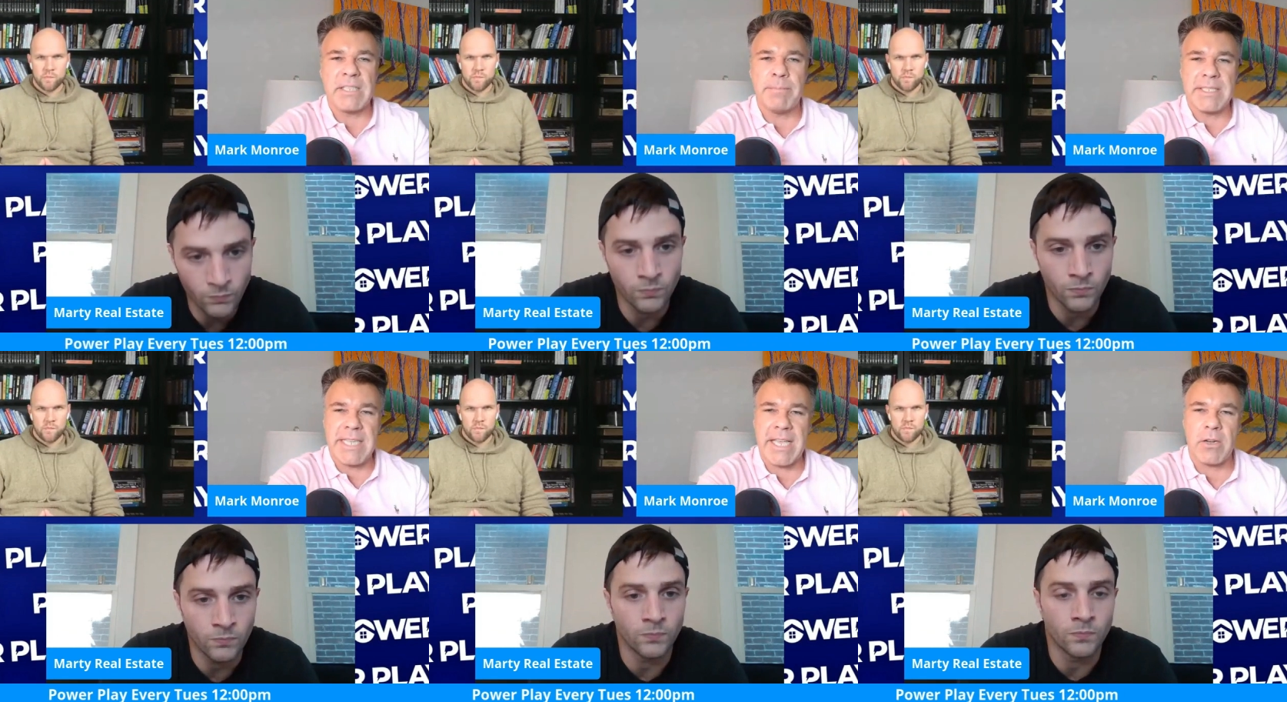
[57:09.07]
Speaker 1: and
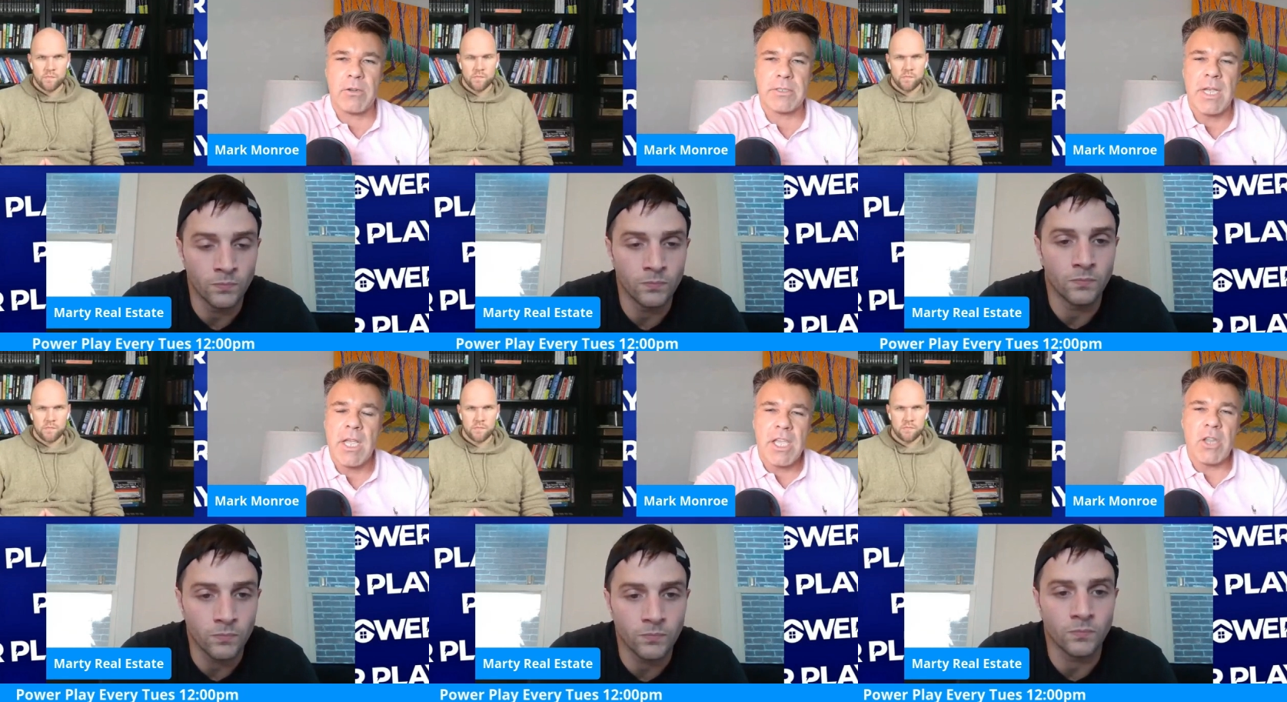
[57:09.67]
potatoes?
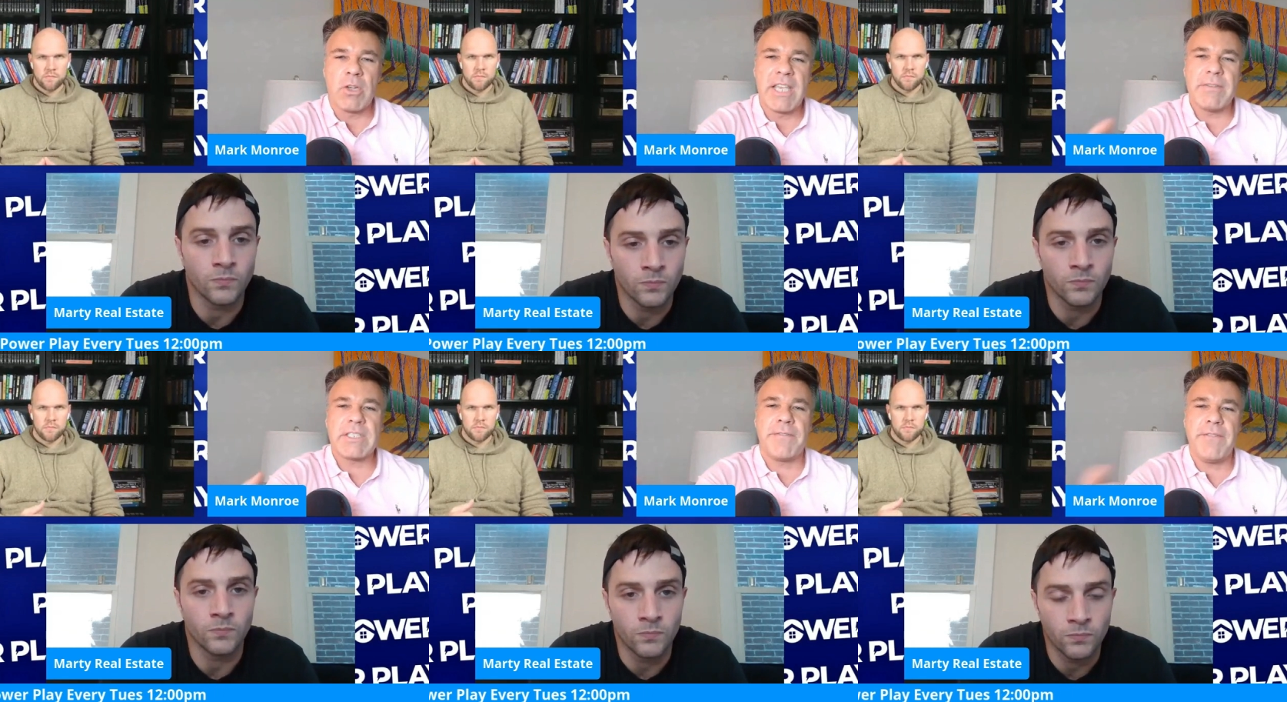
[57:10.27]

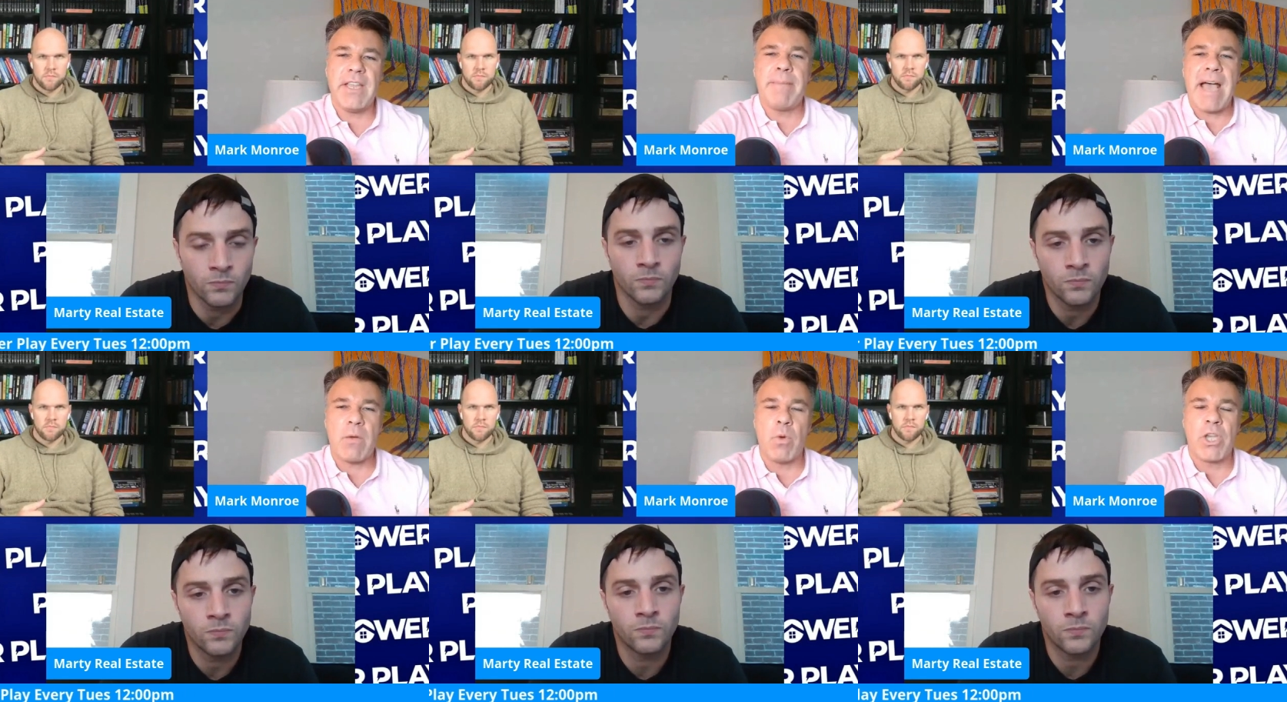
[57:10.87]
Give us
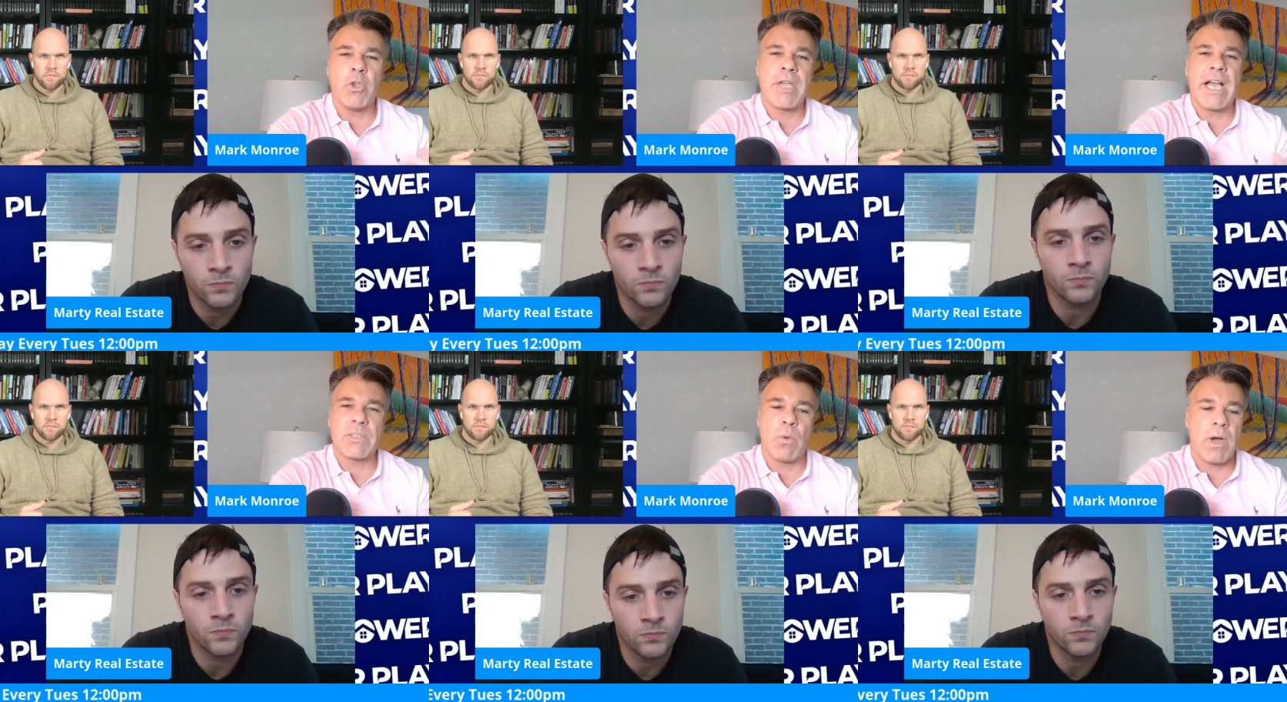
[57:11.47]
feedback, what you
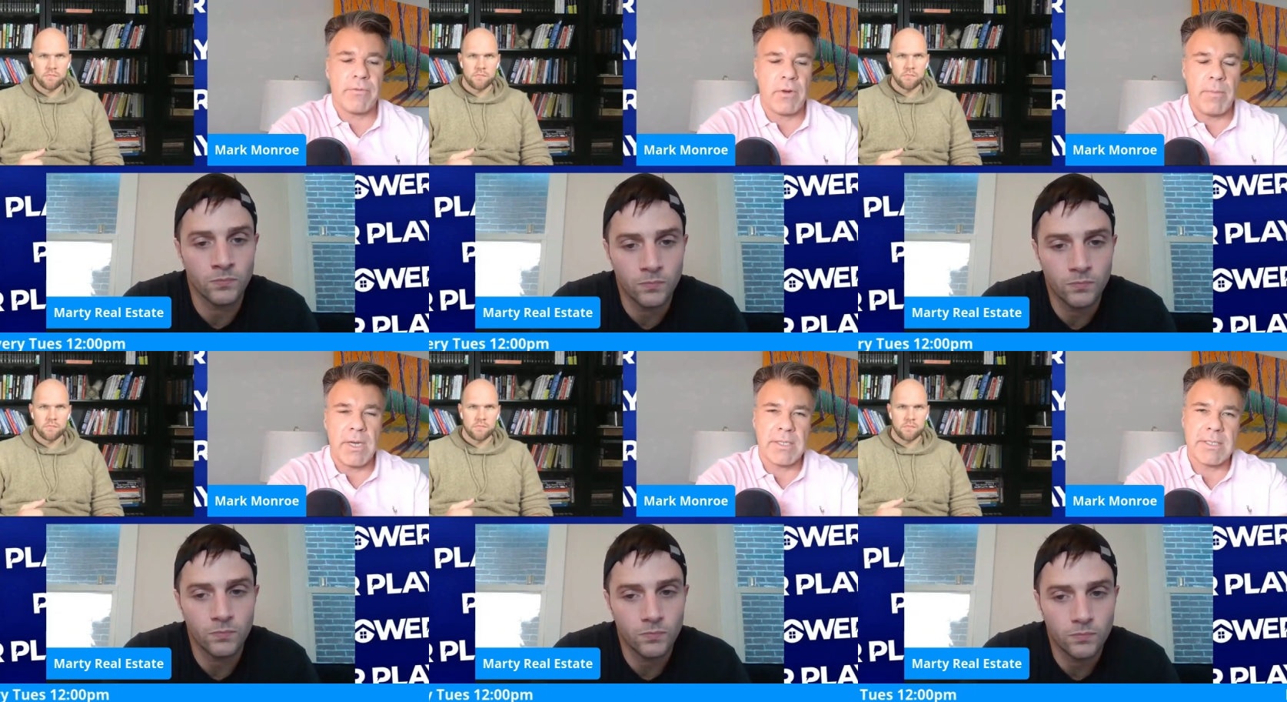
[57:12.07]
guys want
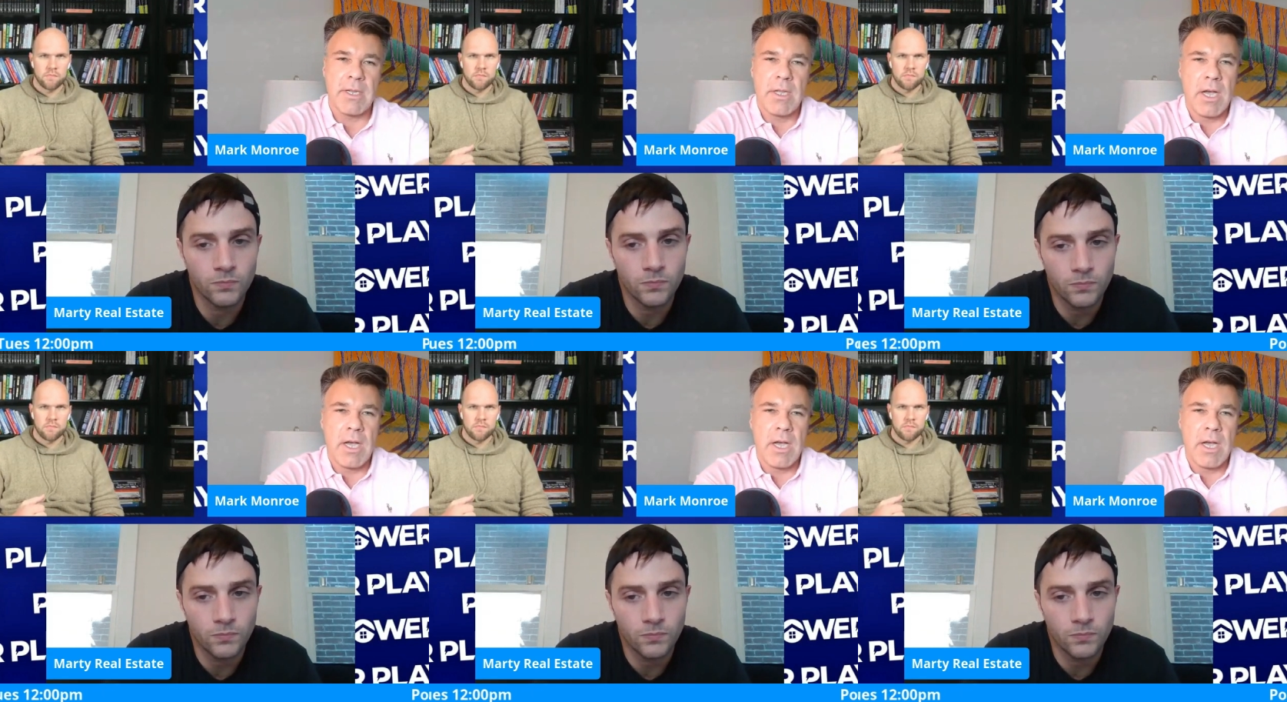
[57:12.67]
from us.